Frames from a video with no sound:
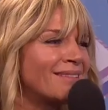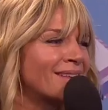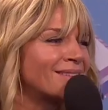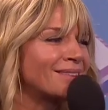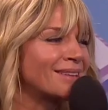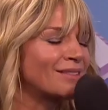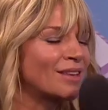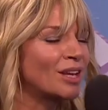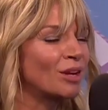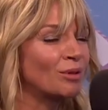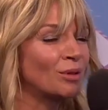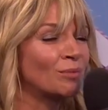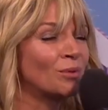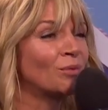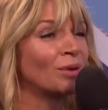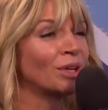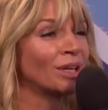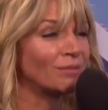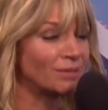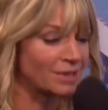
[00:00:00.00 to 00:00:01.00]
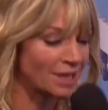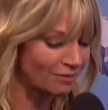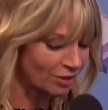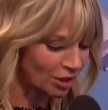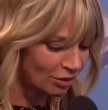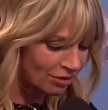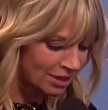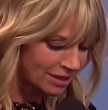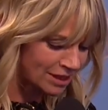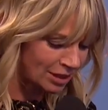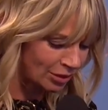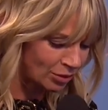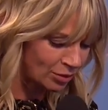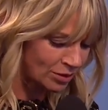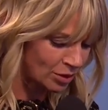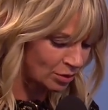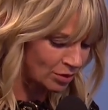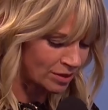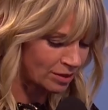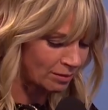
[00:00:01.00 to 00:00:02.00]
that's the thing. You've been working with David O. Russell, of
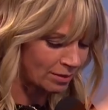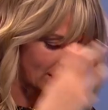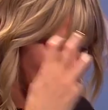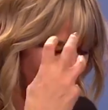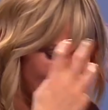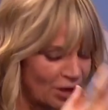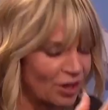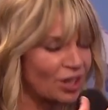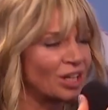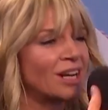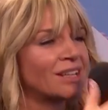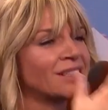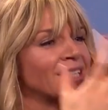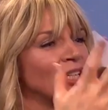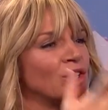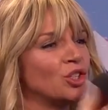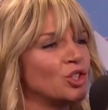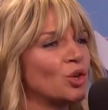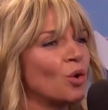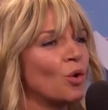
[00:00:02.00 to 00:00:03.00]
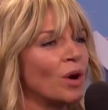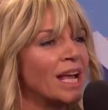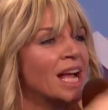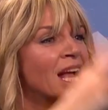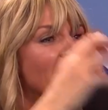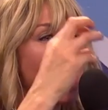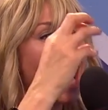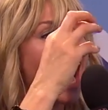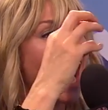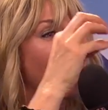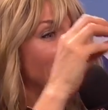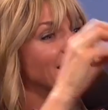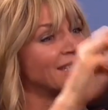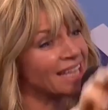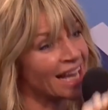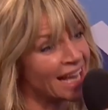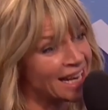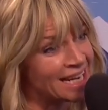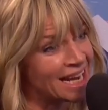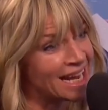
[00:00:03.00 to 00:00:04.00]
course, on something like American Hustle and Joy,
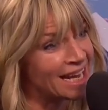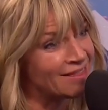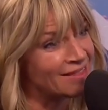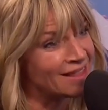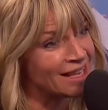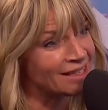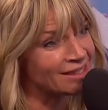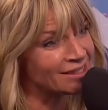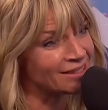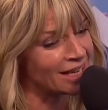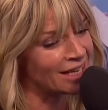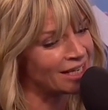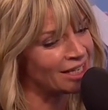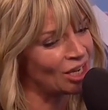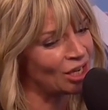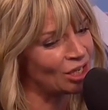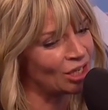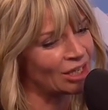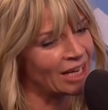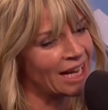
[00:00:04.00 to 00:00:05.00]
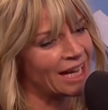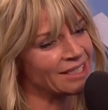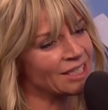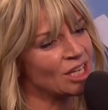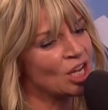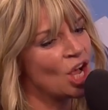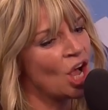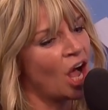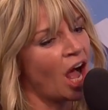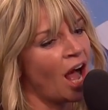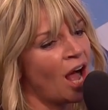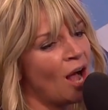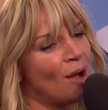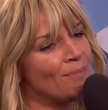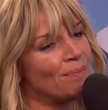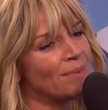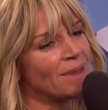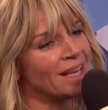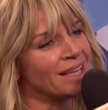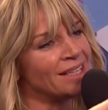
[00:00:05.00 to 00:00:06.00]
and and in this in La La Land,
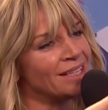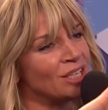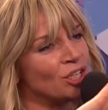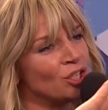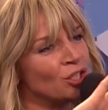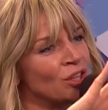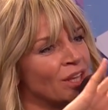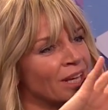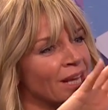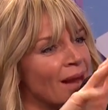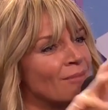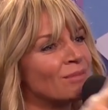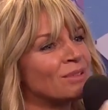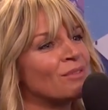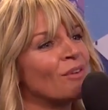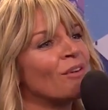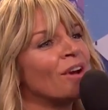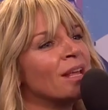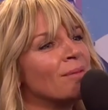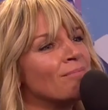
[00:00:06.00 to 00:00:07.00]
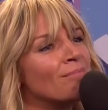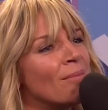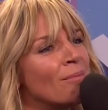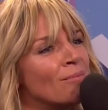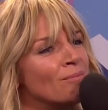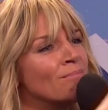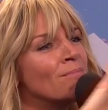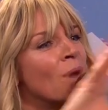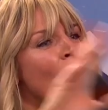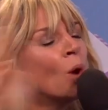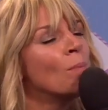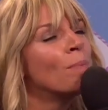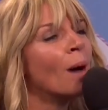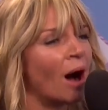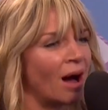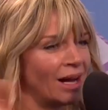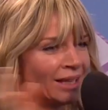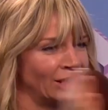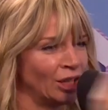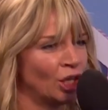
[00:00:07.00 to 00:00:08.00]
um, it, you, the camera's very
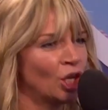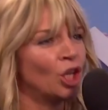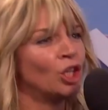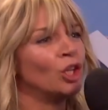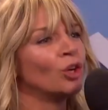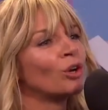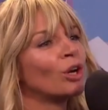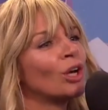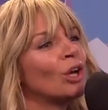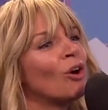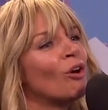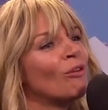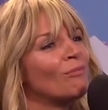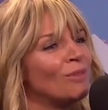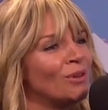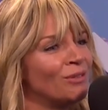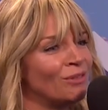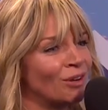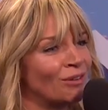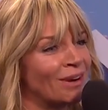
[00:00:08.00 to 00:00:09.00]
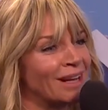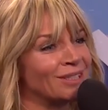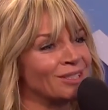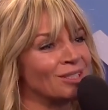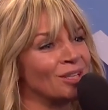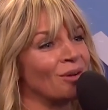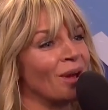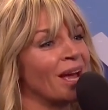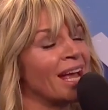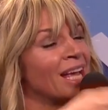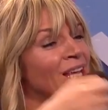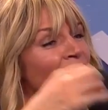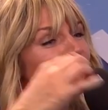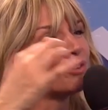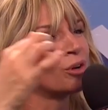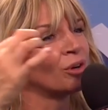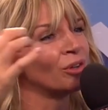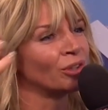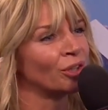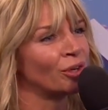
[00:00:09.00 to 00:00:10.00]
mobile. You've got a lot of moving around to do. Here,
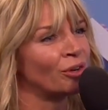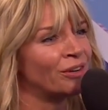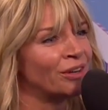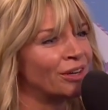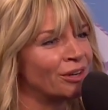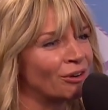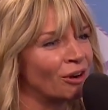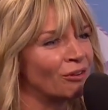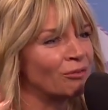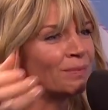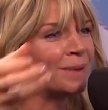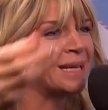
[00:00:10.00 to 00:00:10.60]
you've got choreographed